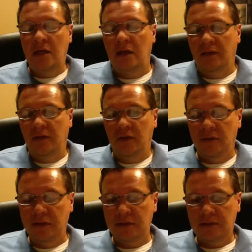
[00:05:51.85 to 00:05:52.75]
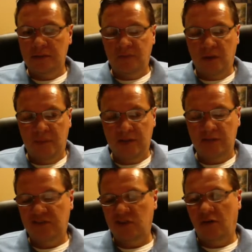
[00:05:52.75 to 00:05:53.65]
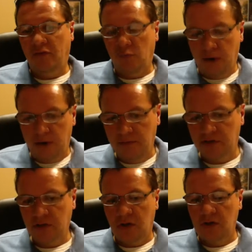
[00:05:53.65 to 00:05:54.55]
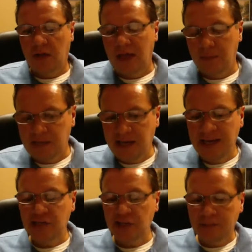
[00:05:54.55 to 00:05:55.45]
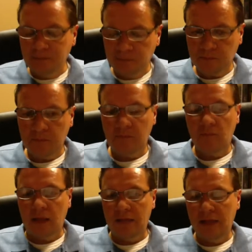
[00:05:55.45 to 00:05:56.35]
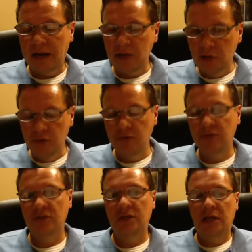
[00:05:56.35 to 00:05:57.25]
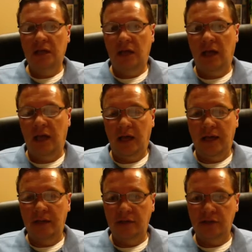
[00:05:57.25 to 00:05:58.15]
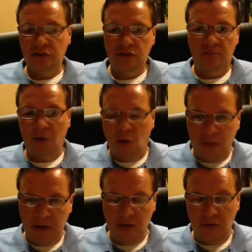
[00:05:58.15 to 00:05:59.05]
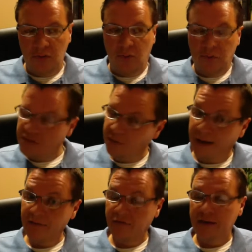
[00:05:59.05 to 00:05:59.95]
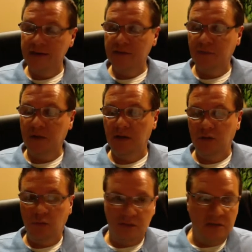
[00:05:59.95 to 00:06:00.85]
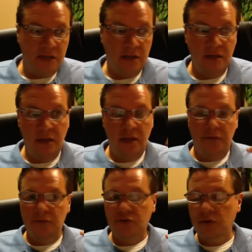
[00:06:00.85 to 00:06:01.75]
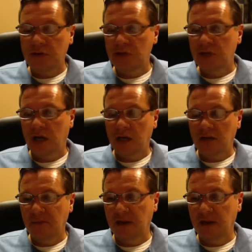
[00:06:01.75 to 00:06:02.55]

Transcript: Uh, there is a piece of software, it's called Camtasia, that I use. Uh, and in just a moment you won't see my face but you will see the screenshot of my